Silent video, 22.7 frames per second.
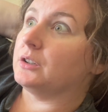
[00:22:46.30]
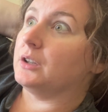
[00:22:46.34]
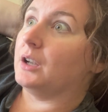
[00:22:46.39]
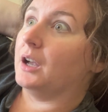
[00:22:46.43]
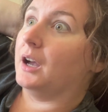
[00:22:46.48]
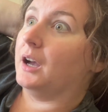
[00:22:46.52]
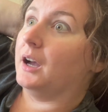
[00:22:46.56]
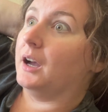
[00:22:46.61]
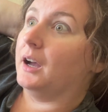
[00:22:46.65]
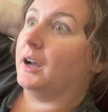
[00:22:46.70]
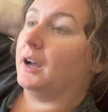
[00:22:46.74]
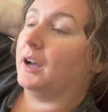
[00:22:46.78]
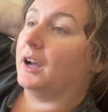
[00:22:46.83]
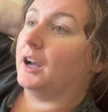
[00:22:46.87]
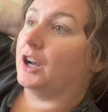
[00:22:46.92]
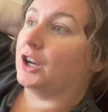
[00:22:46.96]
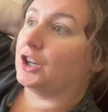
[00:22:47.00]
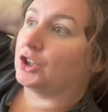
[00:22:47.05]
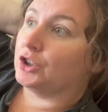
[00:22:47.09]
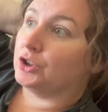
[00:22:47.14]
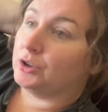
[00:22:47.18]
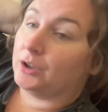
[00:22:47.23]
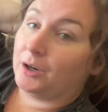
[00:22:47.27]

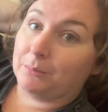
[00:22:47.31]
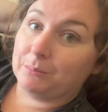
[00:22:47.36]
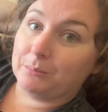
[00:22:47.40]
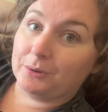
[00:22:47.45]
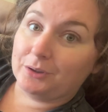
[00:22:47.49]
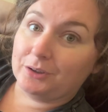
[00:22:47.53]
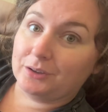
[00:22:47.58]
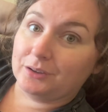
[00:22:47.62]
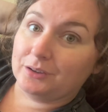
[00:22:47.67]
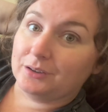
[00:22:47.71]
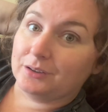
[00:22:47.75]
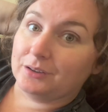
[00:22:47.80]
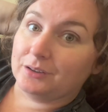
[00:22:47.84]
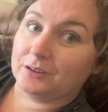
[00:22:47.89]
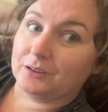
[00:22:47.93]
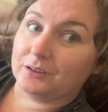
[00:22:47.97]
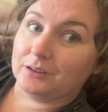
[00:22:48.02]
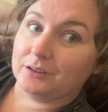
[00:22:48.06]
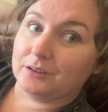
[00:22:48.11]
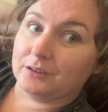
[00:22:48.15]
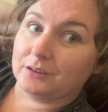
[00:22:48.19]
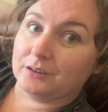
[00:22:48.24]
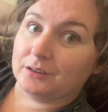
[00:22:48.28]
crumble.
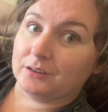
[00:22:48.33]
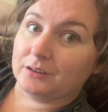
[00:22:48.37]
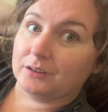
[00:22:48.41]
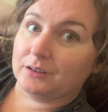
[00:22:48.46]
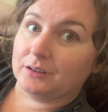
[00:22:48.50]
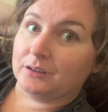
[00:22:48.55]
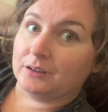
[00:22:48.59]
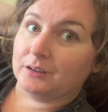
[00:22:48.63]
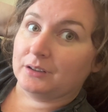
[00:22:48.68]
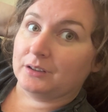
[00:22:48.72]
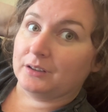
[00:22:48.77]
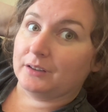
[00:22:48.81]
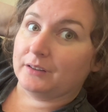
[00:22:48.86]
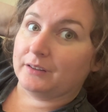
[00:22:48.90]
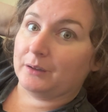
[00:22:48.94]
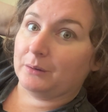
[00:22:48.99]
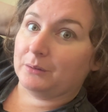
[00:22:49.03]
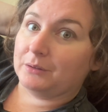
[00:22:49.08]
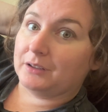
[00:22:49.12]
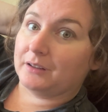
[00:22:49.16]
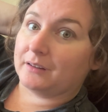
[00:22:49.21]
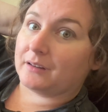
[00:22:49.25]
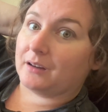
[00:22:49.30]
Is that
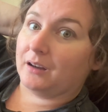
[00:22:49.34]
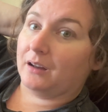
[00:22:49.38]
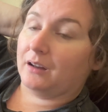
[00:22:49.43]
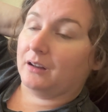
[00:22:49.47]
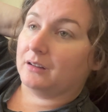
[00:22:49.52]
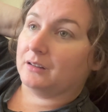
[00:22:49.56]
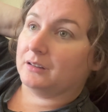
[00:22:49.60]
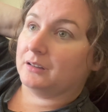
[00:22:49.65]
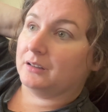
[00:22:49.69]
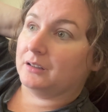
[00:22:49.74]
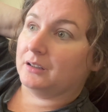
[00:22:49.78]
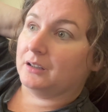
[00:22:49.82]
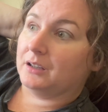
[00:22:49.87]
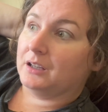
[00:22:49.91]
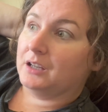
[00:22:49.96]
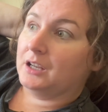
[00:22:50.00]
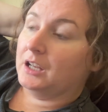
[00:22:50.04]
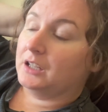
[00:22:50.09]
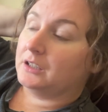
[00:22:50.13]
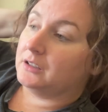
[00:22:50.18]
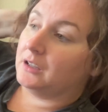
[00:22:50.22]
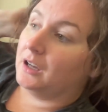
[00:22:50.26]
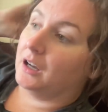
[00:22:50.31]
what it's called?
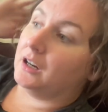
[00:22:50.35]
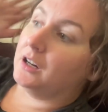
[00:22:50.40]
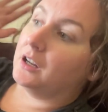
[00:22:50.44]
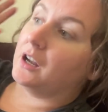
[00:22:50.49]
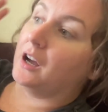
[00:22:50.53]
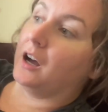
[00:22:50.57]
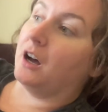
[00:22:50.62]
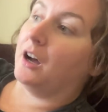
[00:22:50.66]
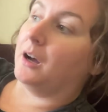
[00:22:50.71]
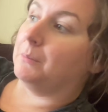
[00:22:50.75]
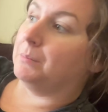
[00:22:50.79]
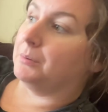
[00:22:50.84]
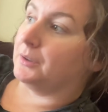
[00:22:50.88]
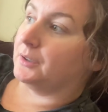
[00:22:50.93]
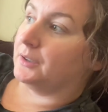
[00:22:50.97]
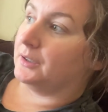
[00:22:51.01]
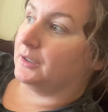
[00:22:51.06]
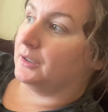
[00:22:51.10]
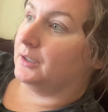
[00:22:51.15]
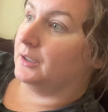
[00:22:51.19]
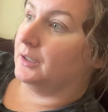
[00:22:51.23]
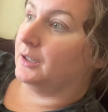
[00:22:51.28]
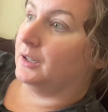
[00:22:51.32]
Not a
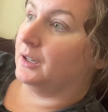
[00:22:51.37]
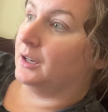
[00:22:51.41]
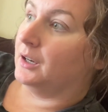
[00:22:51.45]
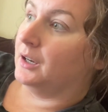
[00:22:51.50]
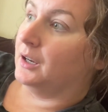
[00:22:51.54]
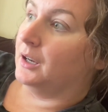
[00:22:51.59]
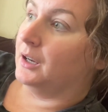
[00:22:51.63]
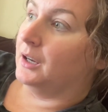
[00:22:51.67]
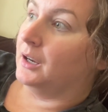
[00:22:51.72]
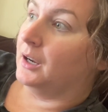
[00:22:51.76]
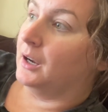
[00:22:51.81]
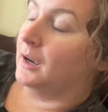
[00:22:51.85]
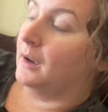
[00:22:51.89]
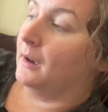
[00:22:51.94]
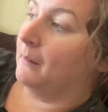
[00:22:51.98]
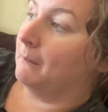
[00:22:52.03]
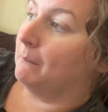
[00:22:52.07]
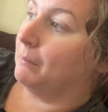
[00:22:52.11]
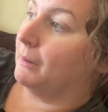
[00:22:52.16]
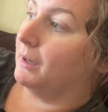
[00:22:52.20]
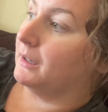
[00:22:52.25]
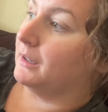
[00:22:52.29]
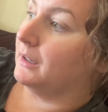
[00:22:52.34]
cobbler,
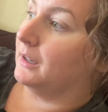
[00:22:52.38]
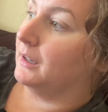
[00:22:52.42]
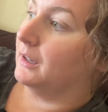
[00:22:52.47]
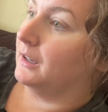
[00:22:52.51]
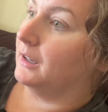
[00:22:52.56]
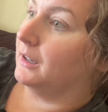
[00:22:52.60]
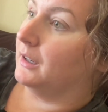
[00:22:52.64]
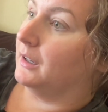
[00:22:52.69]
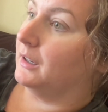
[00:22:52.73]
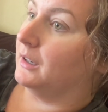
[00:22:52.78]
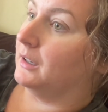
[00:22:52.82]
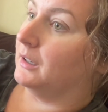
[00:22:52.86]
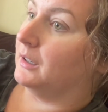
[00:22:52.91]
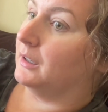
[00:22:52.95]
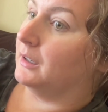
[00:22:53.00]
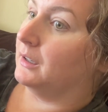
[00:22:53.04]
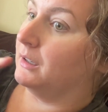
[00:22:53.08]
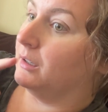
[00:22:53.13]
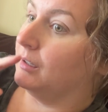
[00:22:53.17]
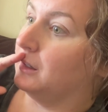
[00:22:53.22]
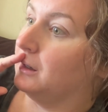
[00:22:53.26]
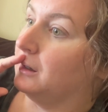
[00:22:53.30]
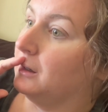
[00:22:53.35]
but a
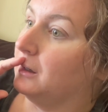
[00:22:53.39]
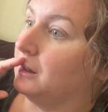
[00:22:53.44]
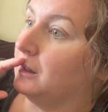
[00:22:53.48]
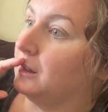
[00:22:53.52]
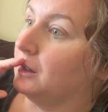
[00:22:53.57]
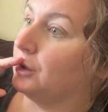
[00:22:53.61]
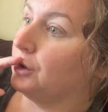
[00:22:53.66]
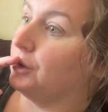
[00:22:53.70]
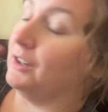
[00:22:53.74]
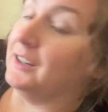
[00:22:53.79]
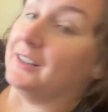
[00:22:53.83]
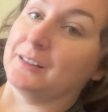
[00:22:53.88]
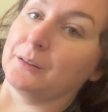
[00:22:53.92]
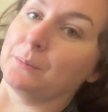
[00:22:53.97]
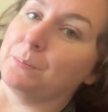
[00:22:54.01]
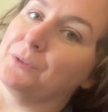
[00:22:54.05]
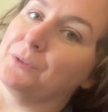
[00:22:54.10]
crisp.